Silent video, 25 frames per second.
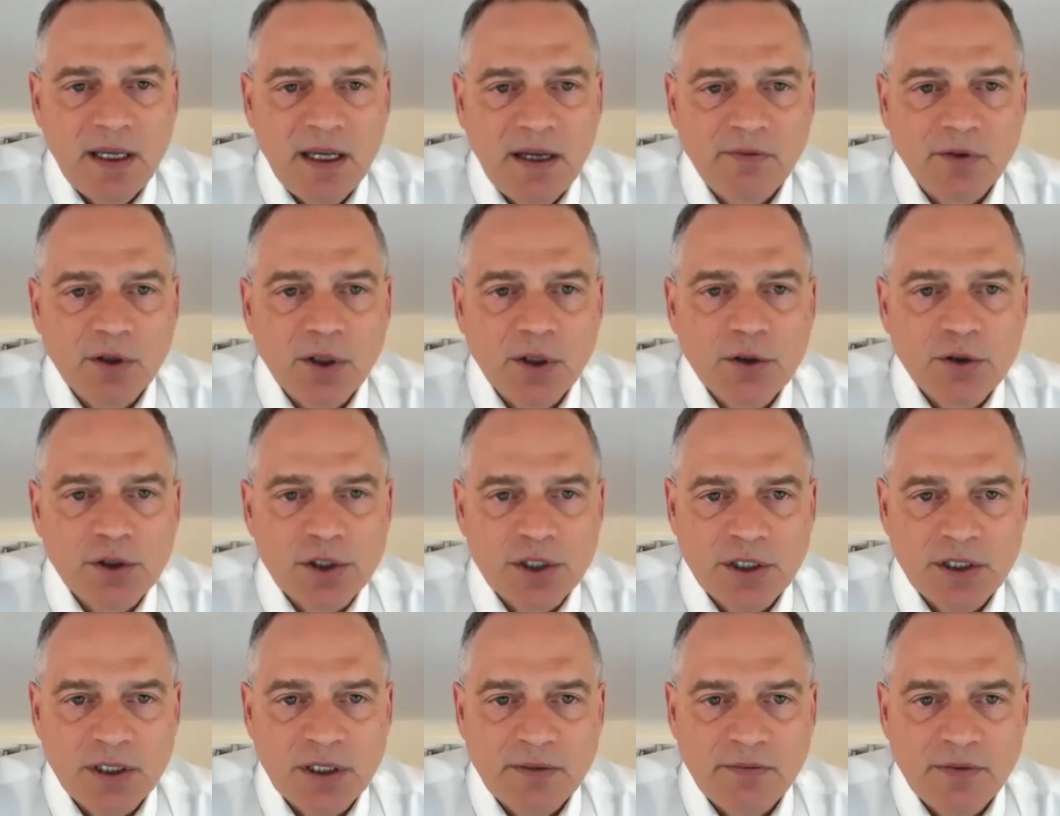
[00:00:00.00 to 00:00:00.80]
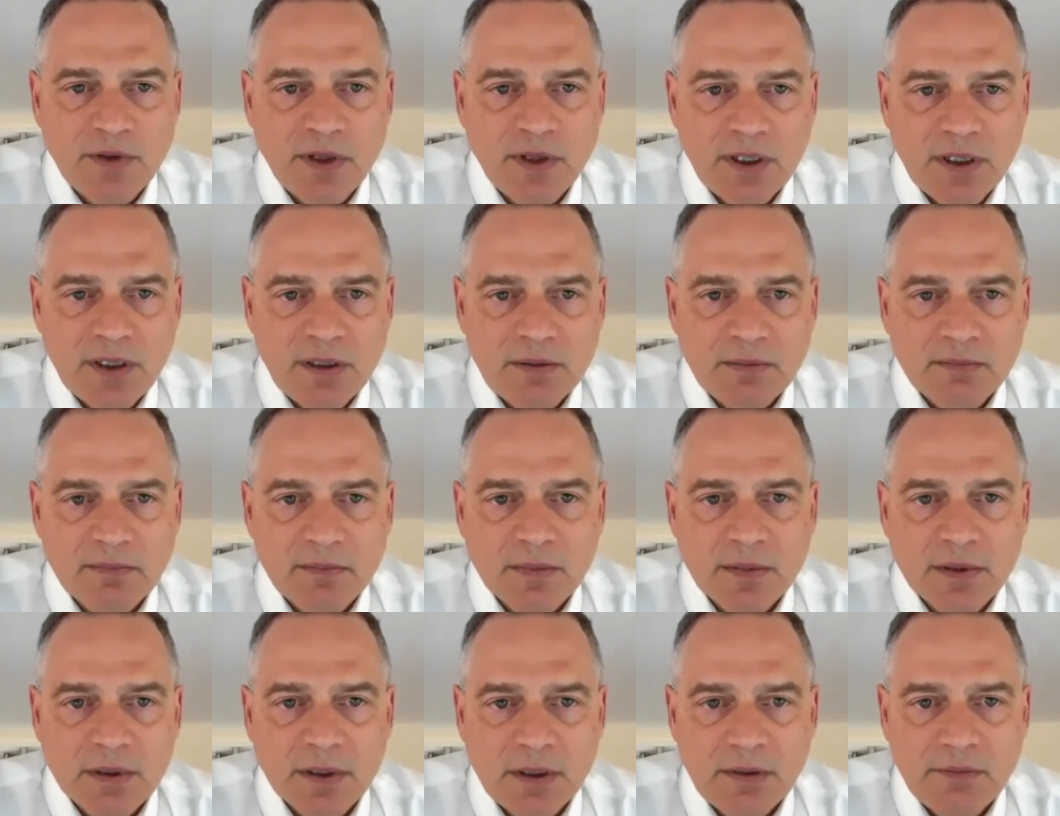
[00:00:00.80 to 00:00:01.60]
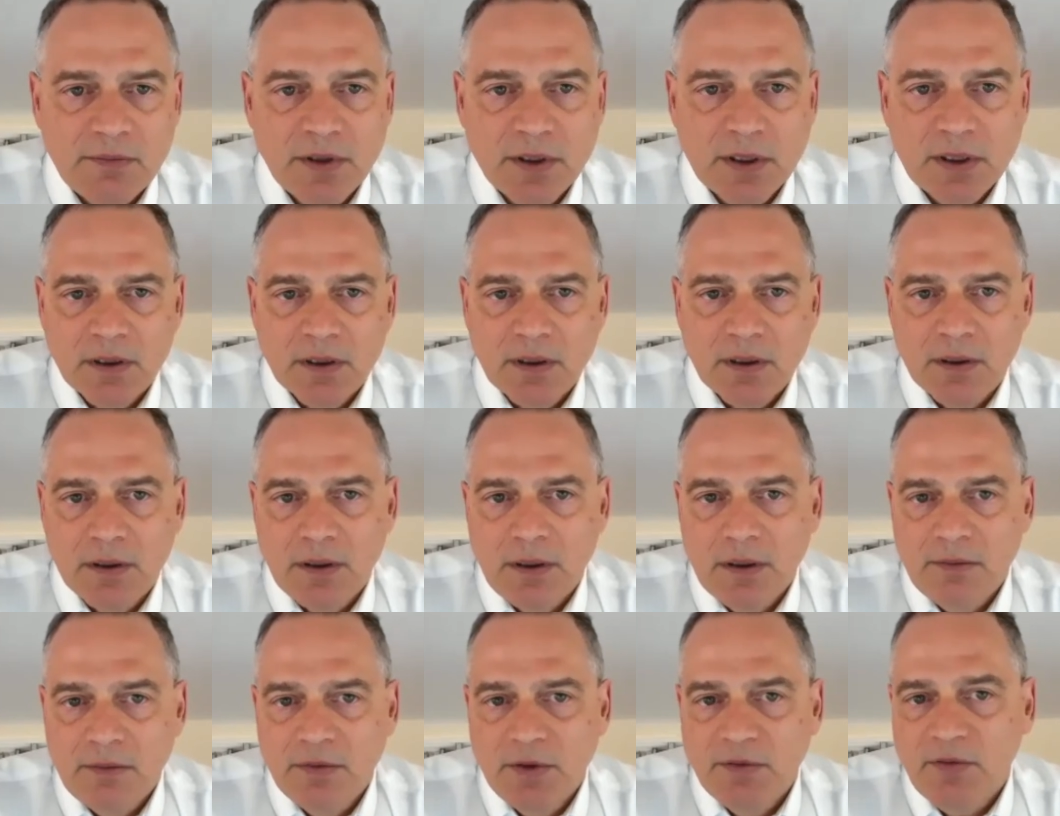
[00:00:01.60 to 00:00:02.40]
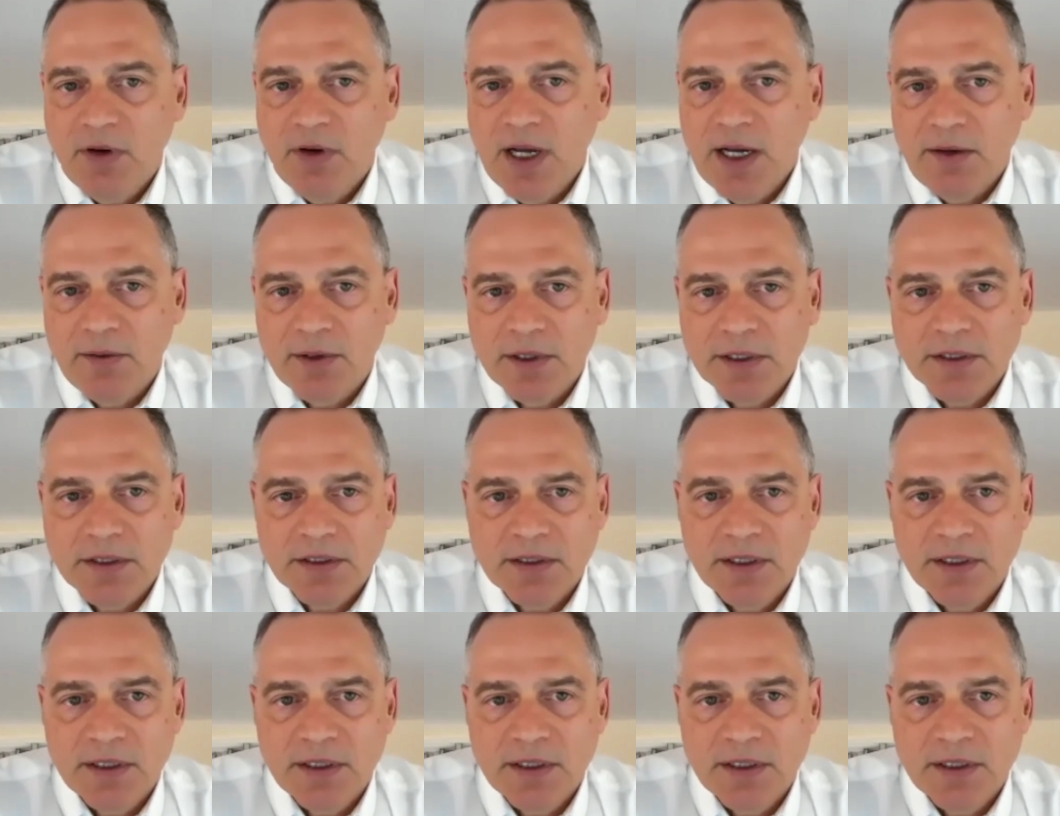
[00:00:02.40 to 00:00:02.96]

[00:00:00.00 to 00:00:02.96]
evolution of the, of the of the virus.